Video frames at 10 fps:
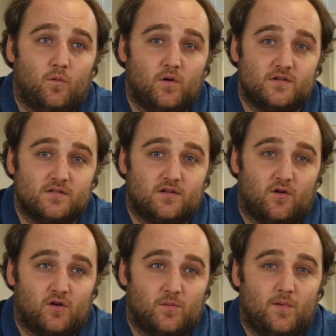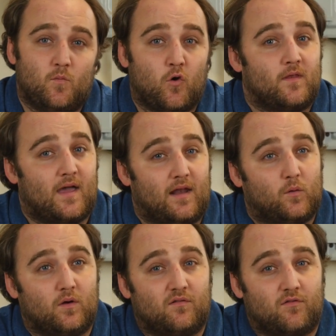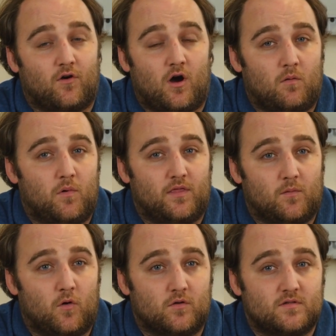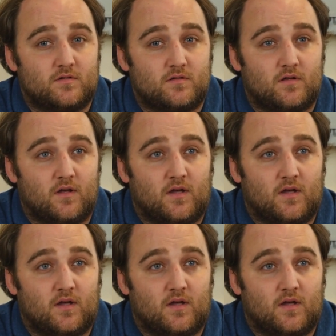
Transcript: which is going to be more than adequate for all but the most